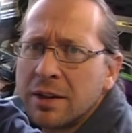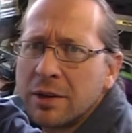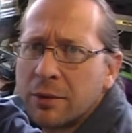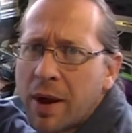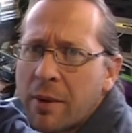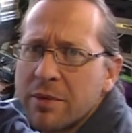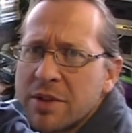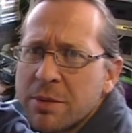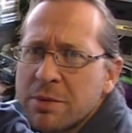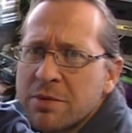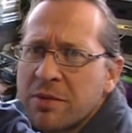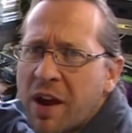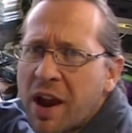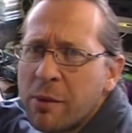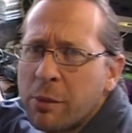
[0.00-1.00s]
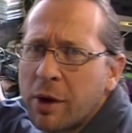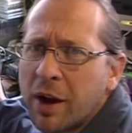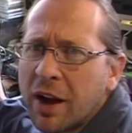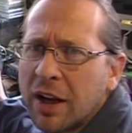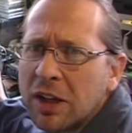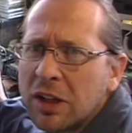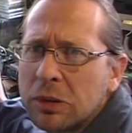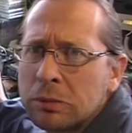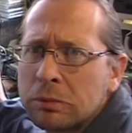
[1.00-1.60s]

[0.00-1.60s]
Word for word: Do RAM chips vibrate?